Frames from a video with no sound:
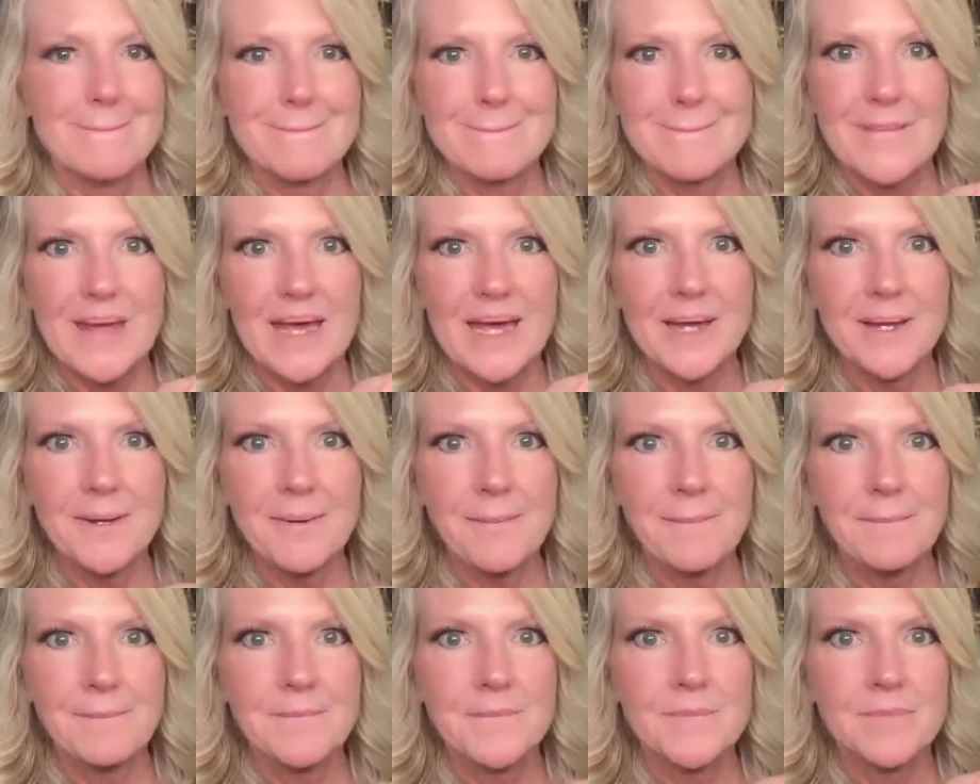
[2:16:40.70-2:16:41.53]
Okay,
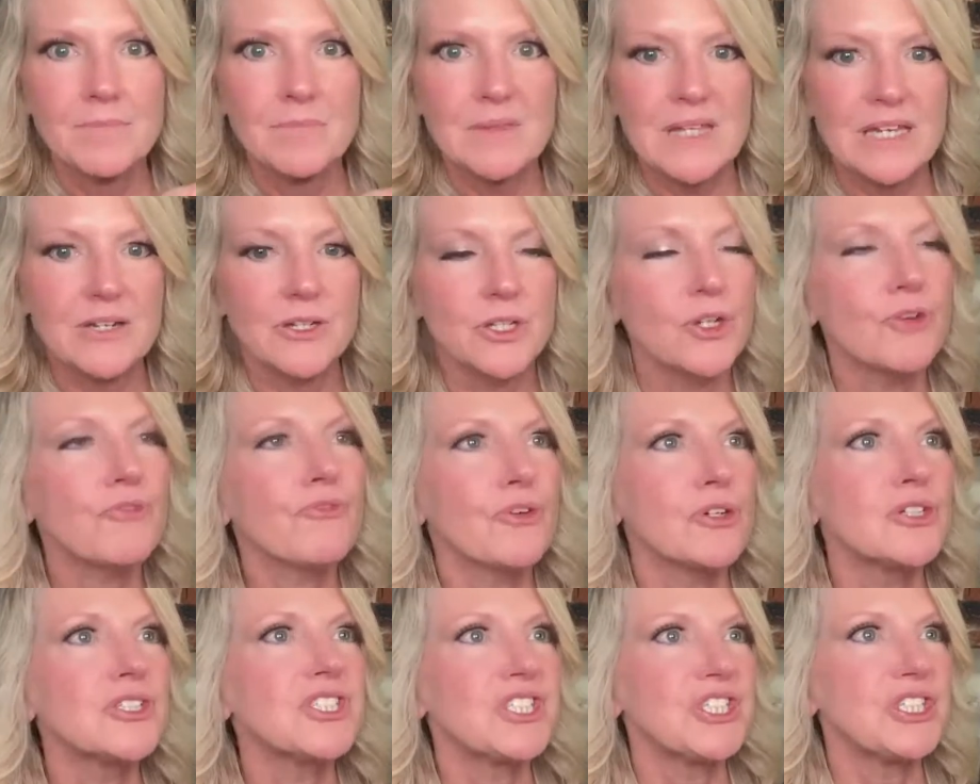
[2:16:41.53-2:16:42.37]
in your
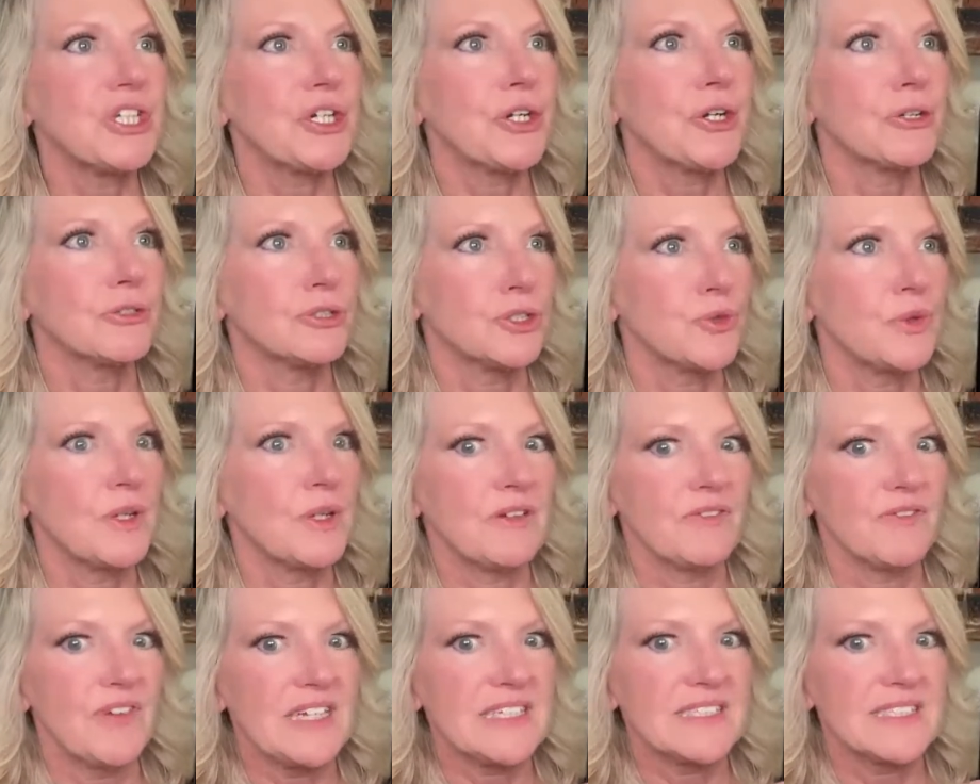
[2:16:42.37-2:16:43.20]
first year
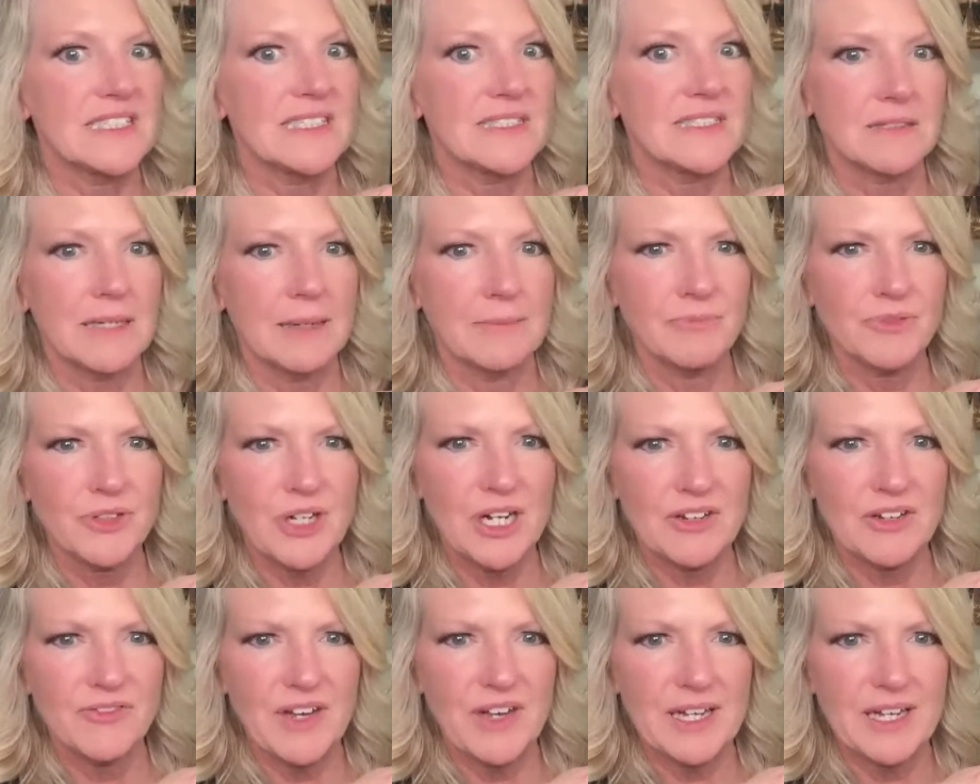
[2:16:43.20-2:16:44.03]
doing faces. I'm
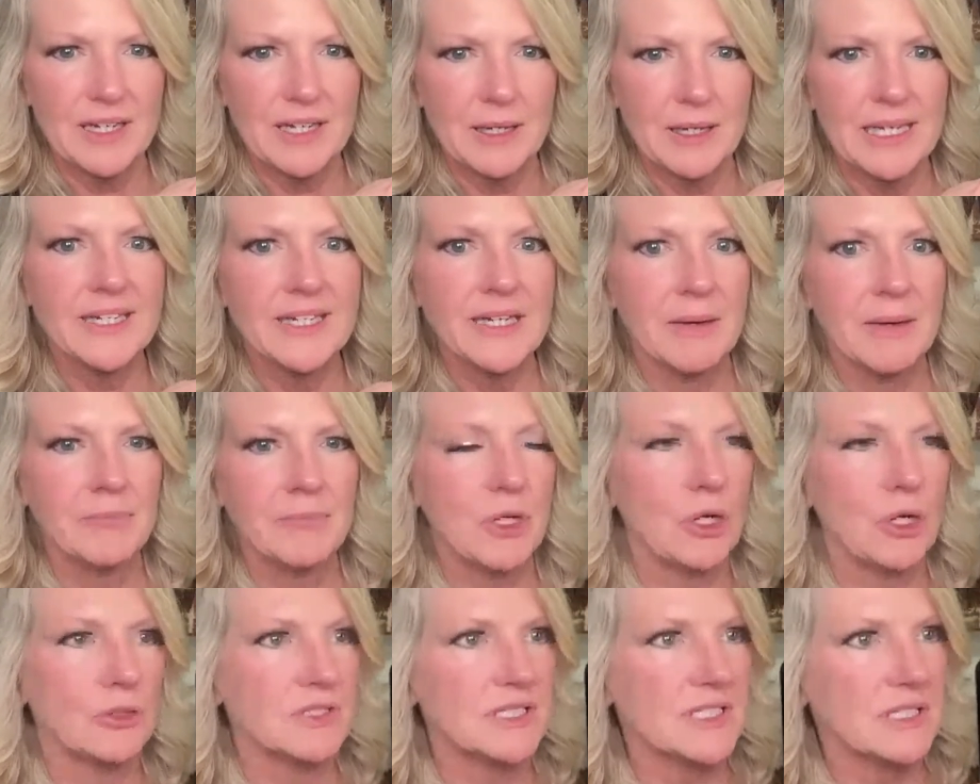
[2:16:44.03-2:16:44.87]
trying to find it.
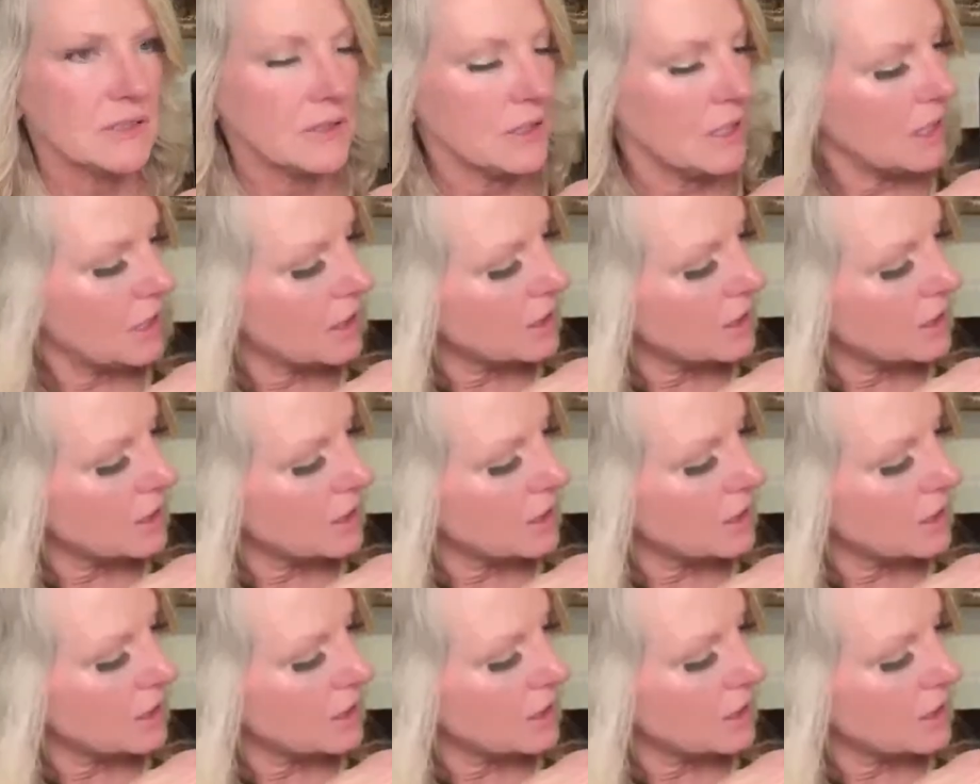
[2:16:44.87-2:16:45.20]
Income goals.